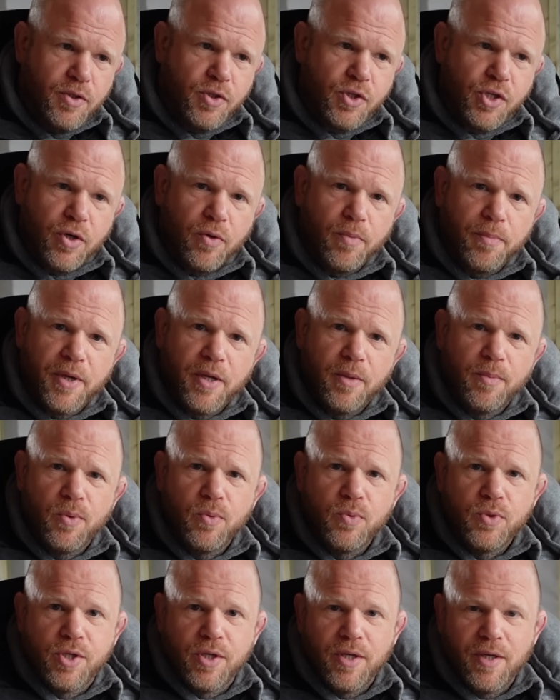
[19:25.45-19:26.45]
shit on
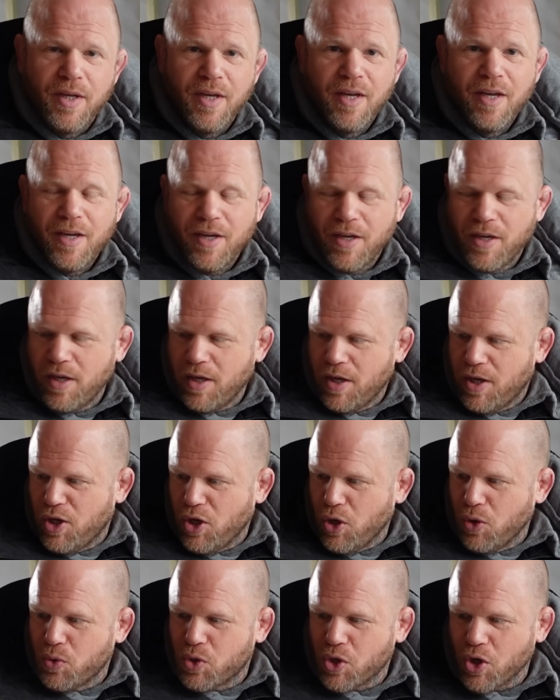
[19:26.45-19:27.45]
people's
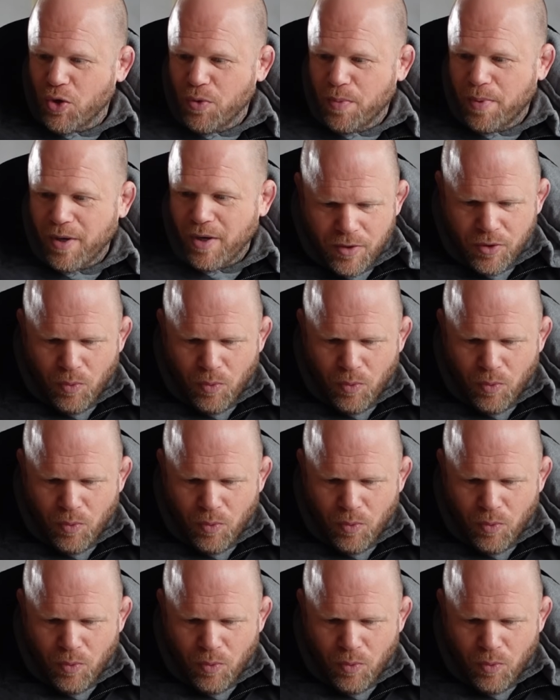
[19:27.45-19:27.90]
YouTube.